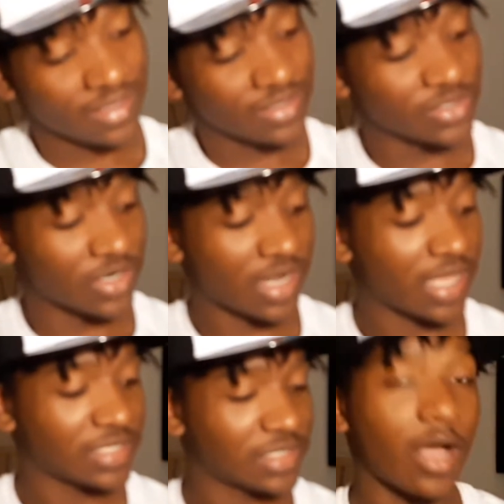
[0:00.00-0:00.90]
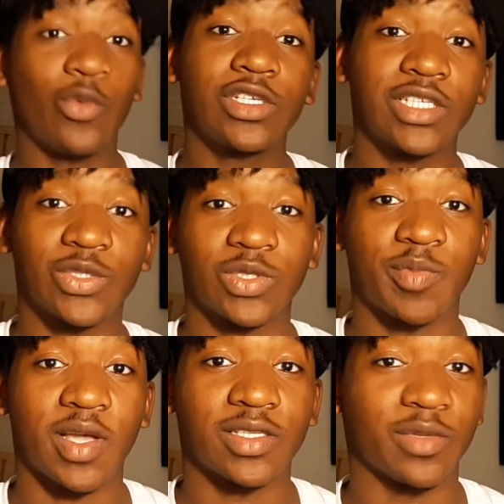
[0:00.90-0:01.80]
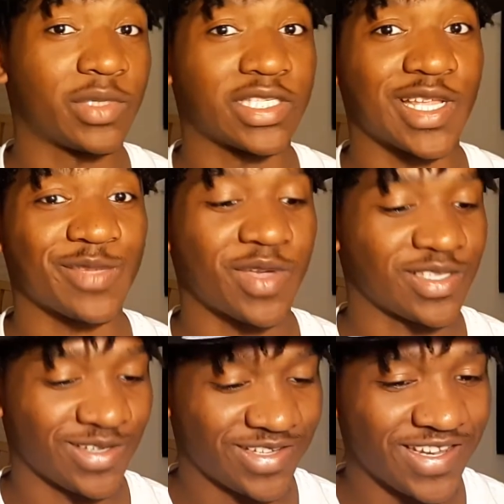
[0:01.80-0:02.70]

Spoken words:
these are nice. I wish this was sponsored, but it's not sponsored.